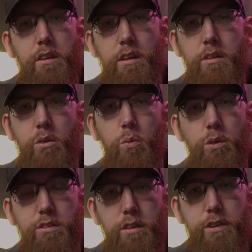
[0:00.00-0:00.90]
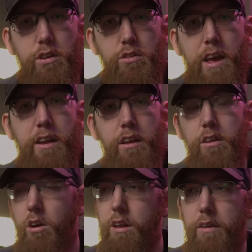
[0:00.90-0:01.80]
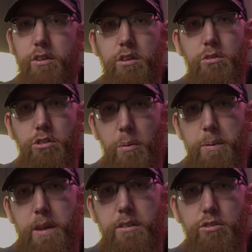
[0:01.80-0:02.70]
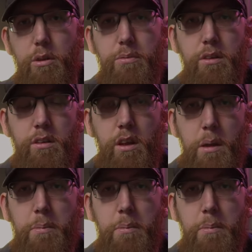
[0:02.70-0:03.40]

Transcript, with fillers: then once the video is edited, all you have to do is copy that description,